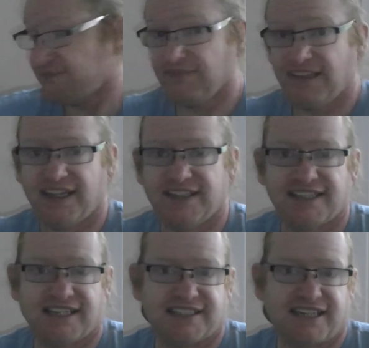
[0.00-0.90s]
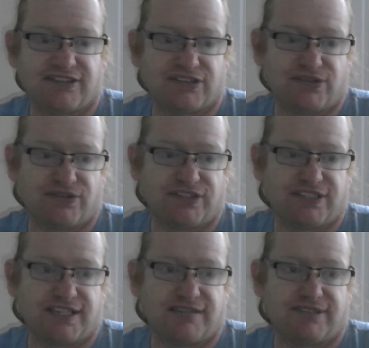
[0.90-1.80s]
And the antenna on the roof at the
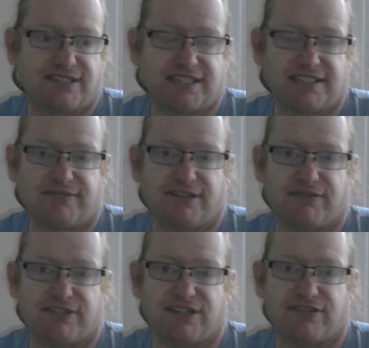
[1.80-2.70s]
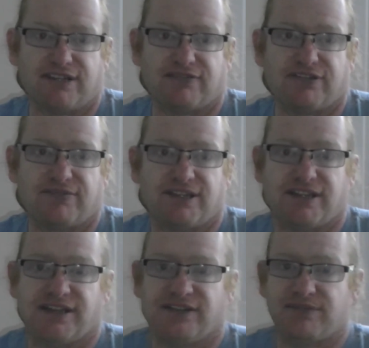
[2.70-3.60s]
time was actually one I was loaning from a
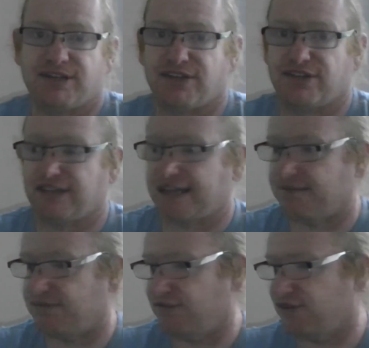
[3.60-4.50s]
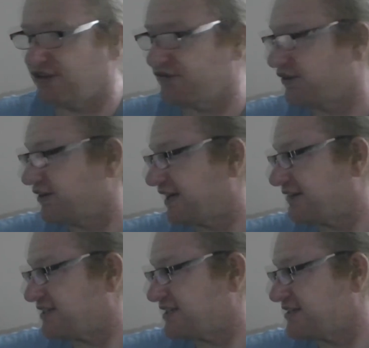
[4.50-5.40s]
local ham. The one I've got now
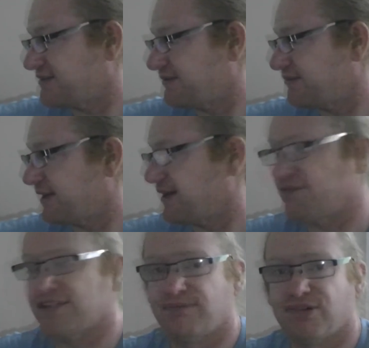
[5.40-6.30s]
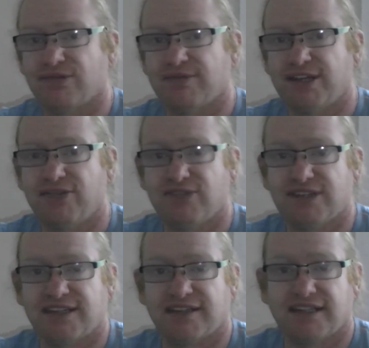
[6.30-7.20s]
is actually my own, which I bought with my own
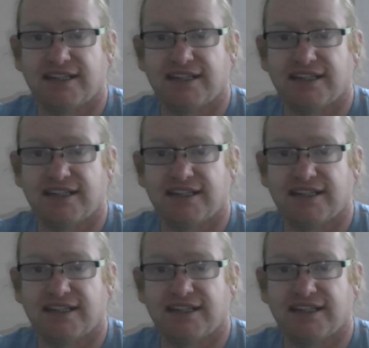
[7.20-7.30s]
money.